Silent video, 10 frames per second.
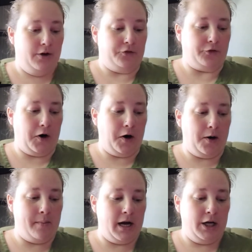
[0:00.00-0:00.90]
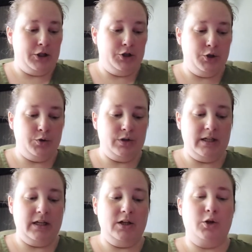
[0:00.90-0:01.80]
from
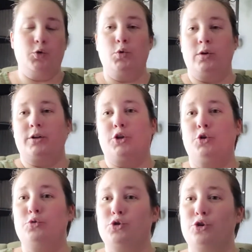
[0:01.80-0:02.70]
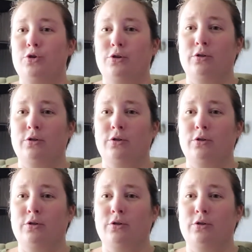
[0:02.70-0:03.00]
Juicy Couture?